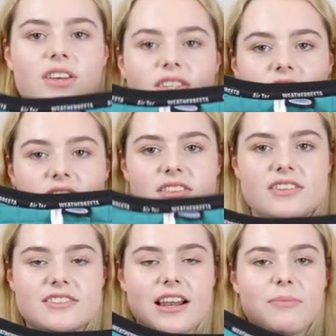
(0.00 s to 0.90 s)
So
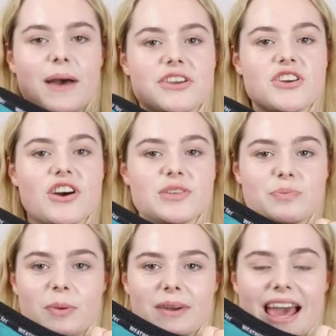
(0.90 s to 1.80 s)
this saddle pad you guys
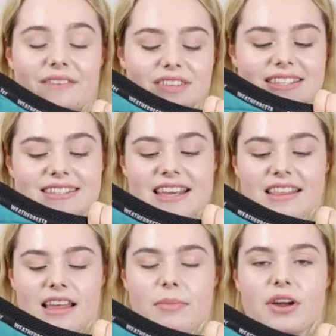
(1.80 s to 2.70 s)
probably haven't
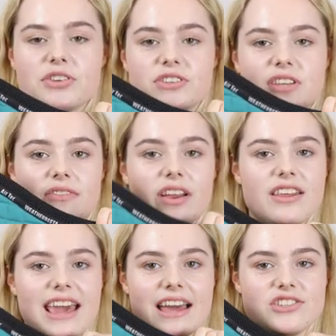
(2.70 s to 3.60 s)
seen that much because I've
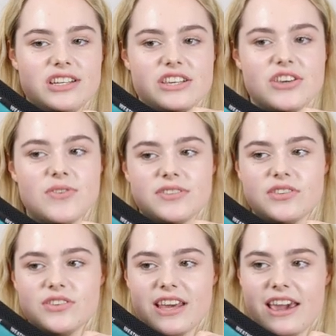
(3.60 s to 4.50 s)
only actually
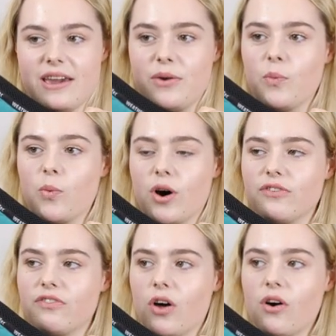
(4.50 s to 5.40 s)
used it in
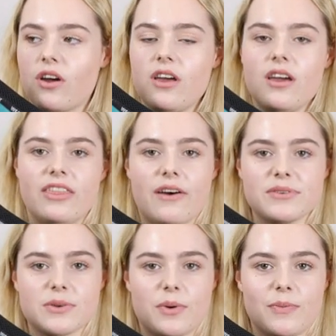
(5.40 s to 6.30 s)
one vlog, and that
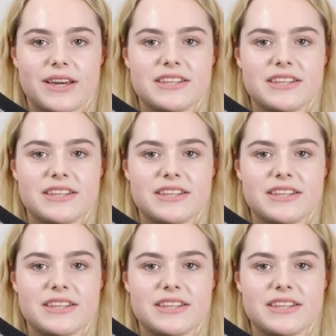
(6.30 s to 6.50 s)
was the one when I